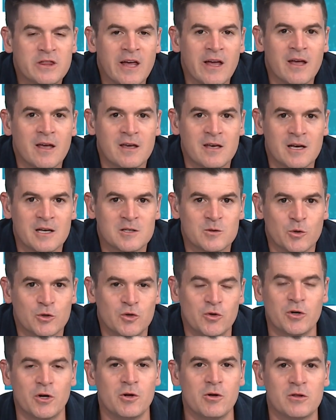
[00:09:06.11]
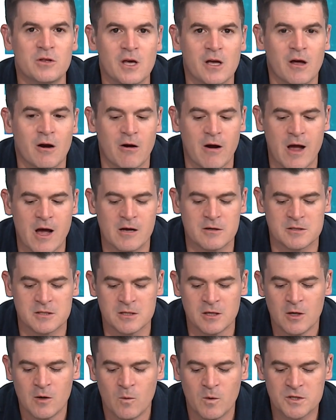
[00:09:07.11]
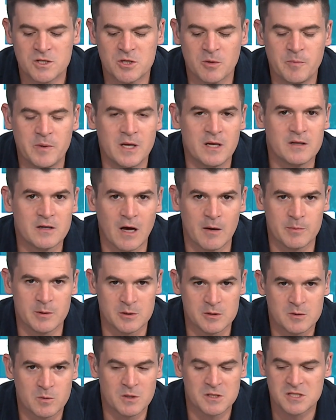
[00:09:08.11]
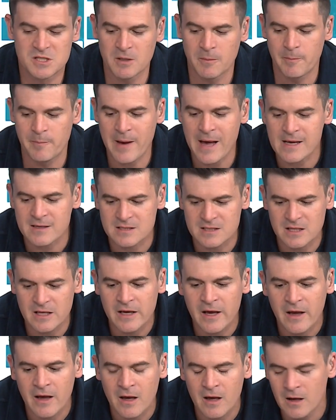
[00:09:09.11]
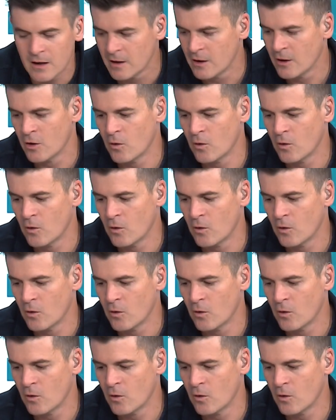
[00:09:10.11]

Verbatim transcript: thing, kids, we're doing a new thing in our house. What's your B&Ws? What's the best thing?